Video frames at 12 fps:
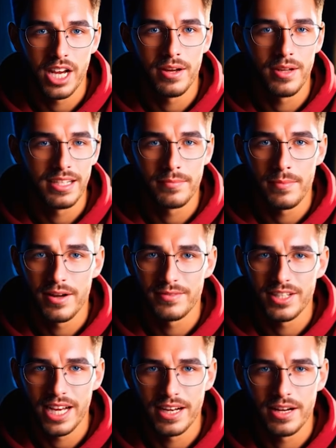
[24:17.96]
has a bit of
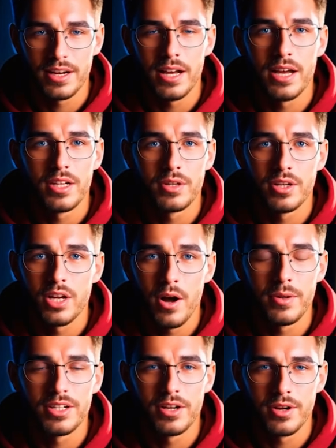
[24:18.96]
data, you can go
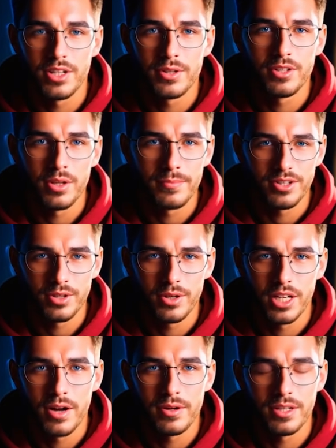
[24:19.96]
into your YouTube
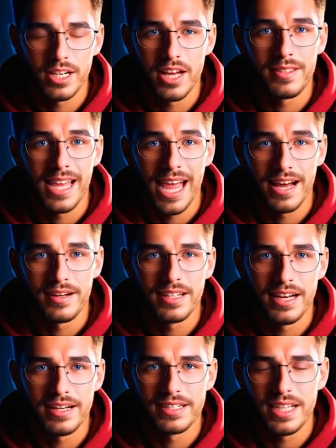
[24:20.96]
studio, click on the
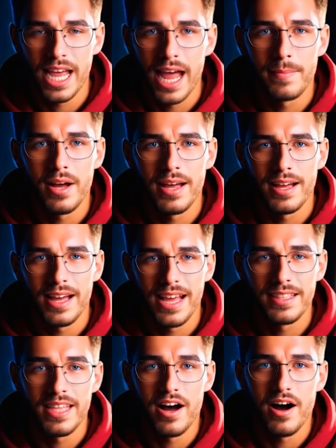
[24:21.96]
Analytics tab, and
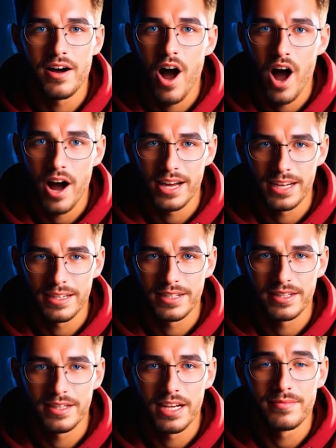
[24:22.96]
then on
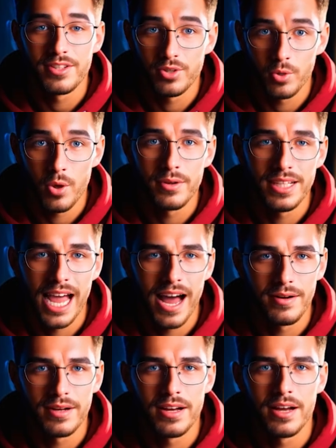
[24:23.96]
Audience. If you scroll
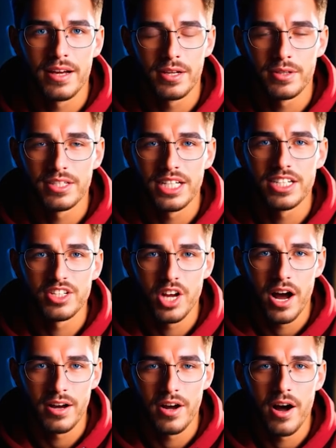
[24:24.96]
down, you'll see a
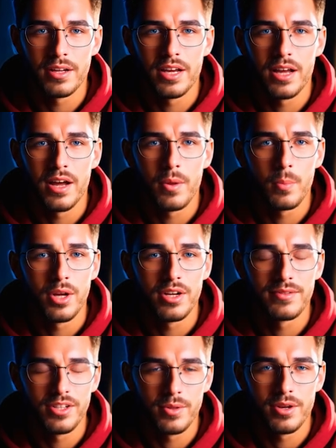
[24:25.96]
chart called When Your
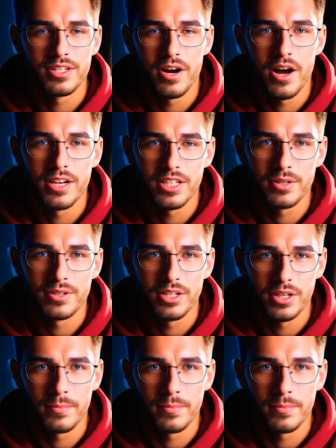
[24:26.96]
Viewers Are on YouTube.